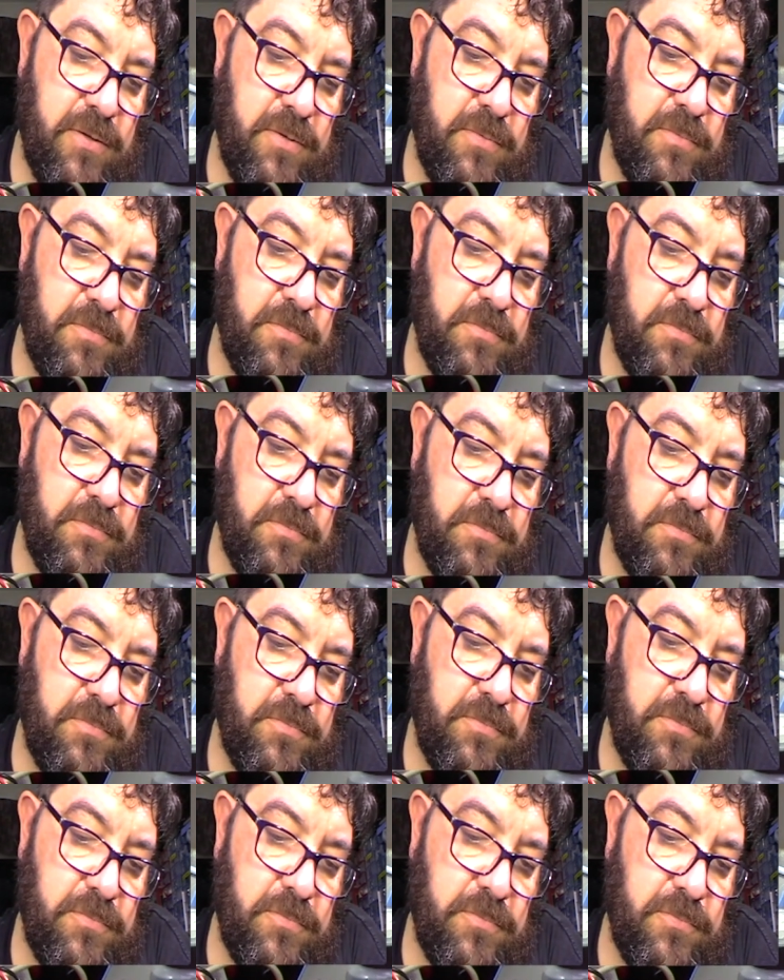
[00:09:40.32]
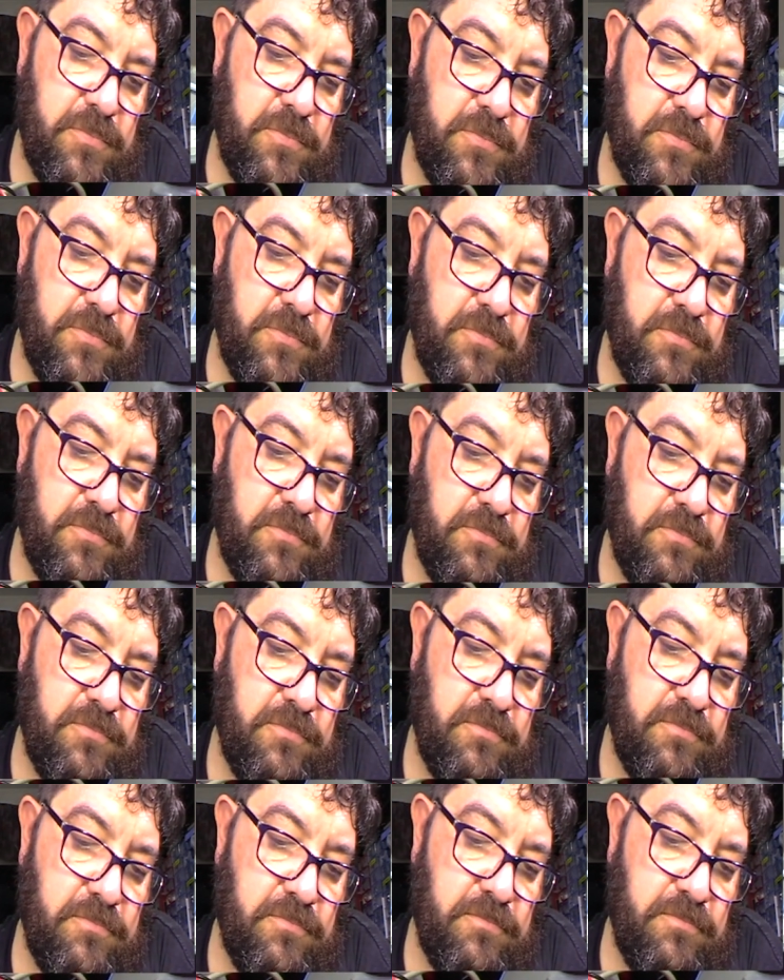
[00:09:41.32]

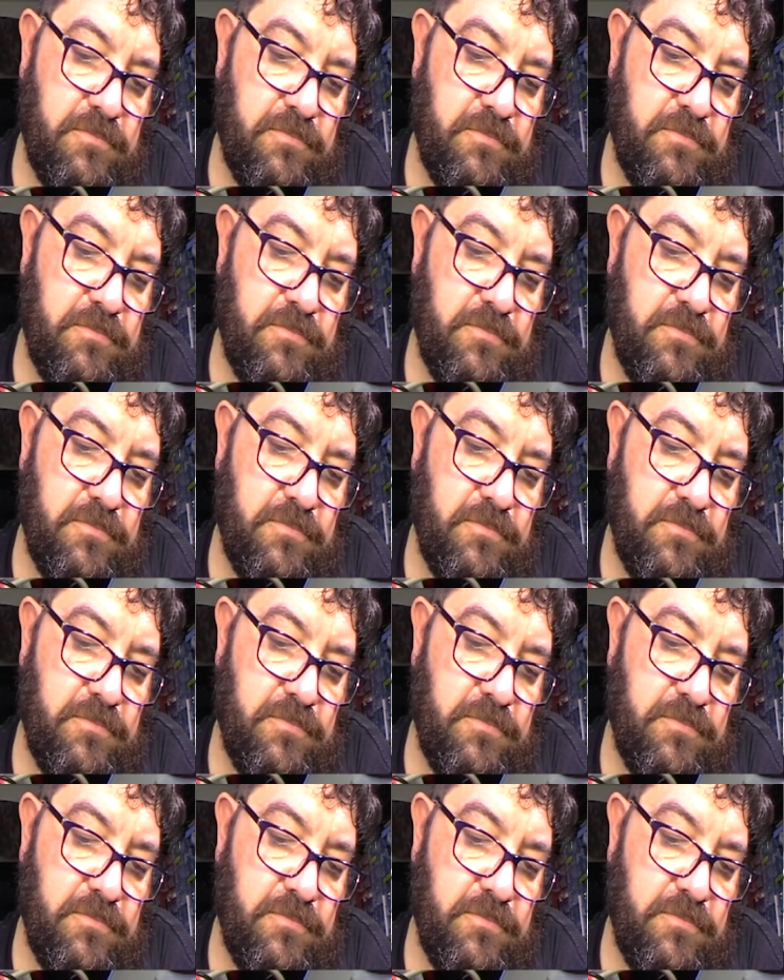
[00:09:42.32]
[no speech]